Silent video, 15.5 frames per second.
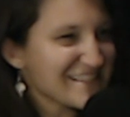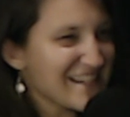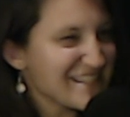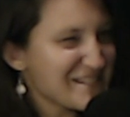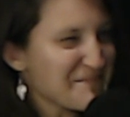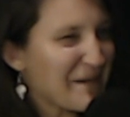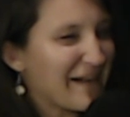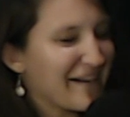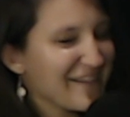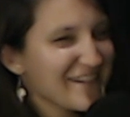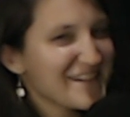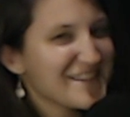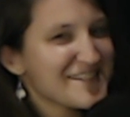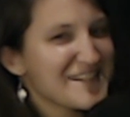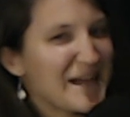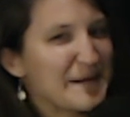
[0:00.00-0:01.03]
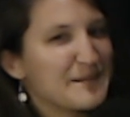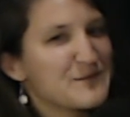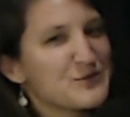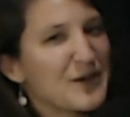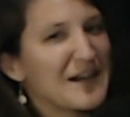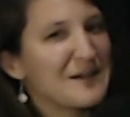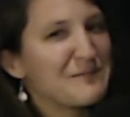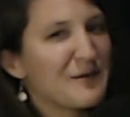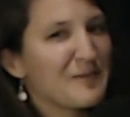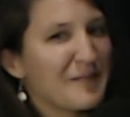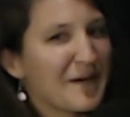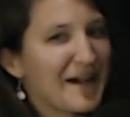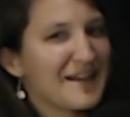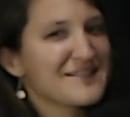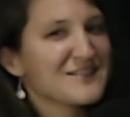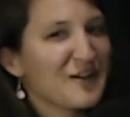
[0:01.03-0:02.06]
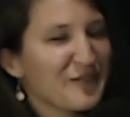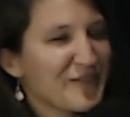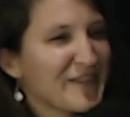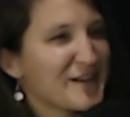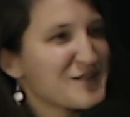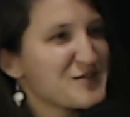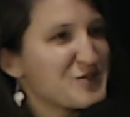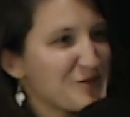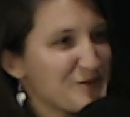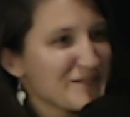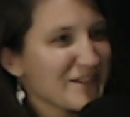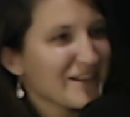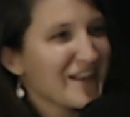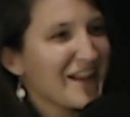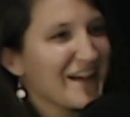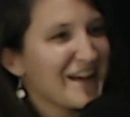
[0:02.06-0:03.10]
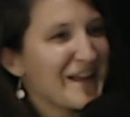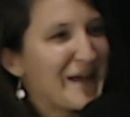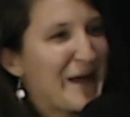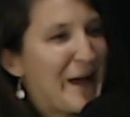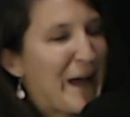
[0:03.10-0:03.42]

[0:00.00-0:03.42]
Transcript: as parents, I try to put myself in their shoes a lot,